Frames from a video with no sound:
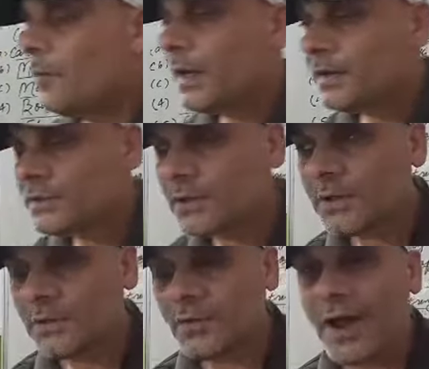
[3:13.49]
which
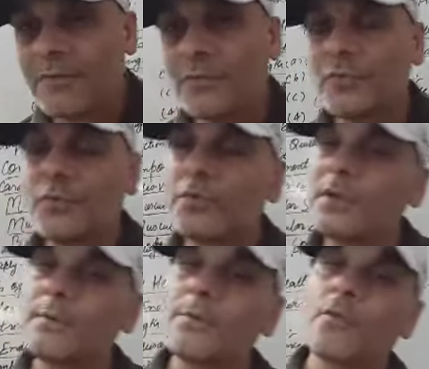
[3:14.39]
you have to do
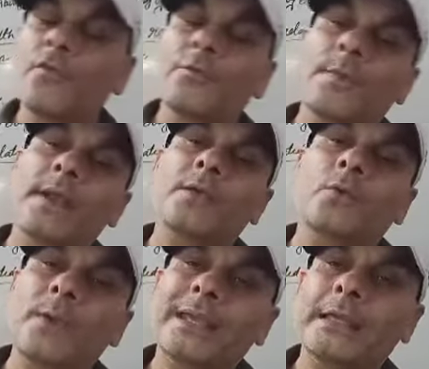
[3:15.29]
the
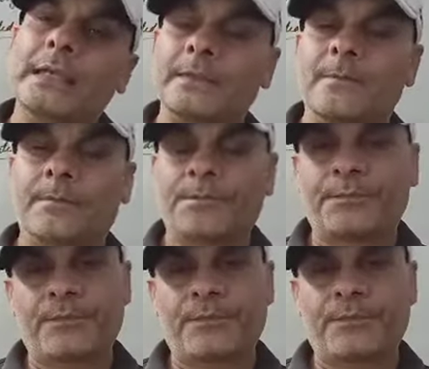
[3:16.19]
movement quickly.